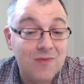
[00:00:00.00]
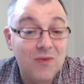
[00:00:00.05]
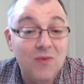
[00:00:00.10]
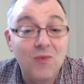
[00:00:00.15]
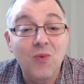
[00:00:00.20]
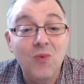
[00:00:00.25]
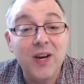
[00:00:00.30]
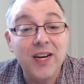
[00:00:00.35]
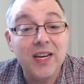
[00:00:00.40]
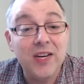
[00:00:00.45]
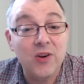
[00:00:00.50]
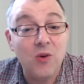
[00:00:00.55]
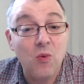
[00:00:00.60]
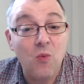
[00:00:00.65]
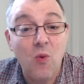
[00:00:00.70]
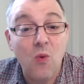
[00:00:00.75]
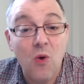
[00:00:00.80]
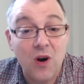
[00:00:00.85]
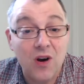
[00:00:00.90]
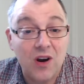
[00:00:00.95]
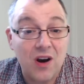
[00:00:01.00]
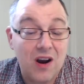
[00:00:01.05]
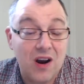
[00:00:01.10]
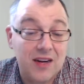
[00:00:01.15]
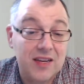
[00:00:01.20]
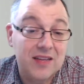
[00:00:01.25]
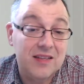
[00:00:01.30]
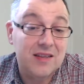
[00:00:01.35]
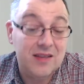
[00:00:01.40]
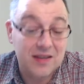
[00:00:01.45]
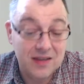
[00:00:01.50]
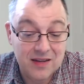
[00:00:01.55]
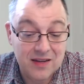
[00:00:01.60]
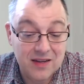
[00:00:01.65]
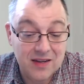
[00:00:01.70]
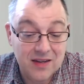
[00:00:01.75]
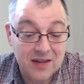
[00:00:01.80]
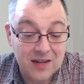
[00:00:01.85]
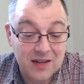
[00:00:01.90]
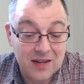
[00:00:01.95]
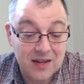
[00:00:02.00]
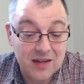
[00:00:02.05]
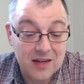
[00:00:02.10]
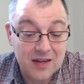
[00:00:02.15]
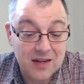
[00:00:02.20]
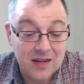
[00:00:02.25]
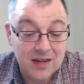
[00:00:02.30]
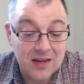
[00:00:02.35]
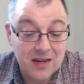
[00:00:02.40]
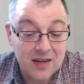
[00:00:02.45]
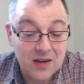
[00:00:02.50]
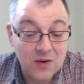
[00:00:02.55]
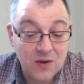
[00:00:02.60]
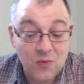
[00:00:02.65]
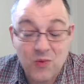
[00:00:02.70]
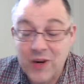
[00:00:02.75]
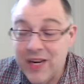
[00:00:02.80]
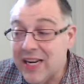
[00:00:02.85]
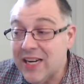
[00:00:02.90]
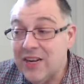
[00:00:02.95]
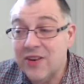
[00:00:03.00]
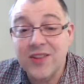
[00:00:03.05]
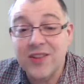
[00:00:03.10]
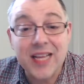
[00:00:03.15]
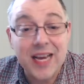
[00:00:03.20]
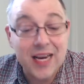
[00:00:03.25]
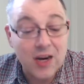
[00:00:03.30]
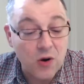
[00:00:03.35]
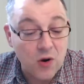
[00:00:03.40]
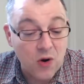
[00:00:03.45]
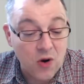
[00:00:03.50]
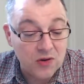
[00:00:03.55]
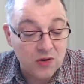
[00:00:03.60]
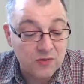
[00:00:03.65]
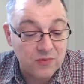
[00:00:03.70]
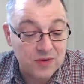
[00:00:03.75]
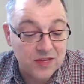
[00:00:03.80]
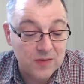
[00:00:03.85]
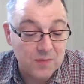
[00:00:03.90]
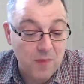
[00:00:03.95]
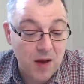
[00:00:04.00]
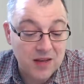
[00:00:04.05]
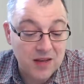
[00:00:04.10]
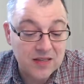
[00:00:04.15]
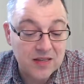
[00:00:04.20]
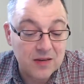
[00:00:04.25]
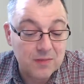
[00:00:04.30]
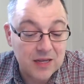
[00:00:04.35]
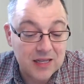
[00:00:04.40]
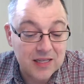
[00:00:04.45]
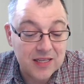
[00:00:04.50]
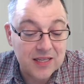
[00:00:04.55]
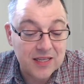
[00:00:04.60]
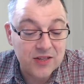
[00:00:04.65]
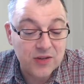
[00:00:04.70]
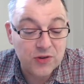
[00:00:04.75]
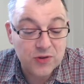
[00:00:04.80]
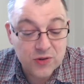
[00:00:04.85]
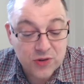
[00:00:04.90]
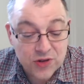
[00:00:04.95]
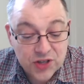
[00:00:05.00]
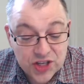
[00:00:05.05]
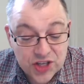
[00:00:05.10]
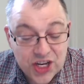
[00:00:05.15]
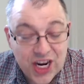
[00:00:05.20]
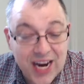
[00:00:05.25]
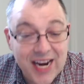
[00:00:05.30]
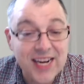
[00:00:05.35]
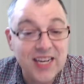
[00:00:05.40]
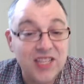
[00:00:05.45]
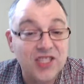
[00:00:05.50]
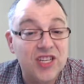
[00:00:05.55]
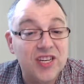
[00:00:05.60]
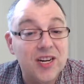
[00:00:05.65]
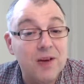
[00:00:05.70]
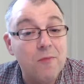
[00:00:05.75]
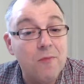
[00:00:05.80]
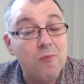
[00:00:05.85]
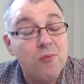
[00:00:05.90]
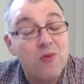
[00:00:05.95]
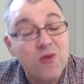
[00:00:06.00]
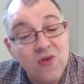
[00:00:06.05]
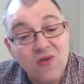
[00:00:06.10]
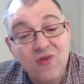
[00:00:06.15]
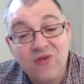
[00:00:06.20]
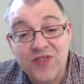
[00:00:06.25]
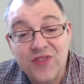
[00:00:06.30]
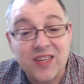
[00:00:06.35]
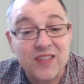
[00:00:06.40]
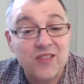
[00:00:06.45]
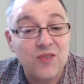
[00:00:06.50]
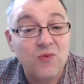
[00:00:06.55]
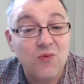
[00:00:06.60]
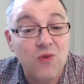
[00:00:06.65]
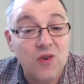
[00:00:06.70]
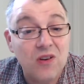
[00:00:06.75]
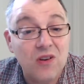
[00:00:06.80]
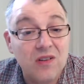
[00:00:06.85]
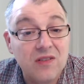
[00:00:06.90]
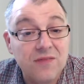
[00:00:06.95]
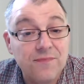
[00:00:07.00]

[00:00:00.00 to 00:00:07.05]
we need to work on it. We need to take our own responsibility to, to change and improve this world.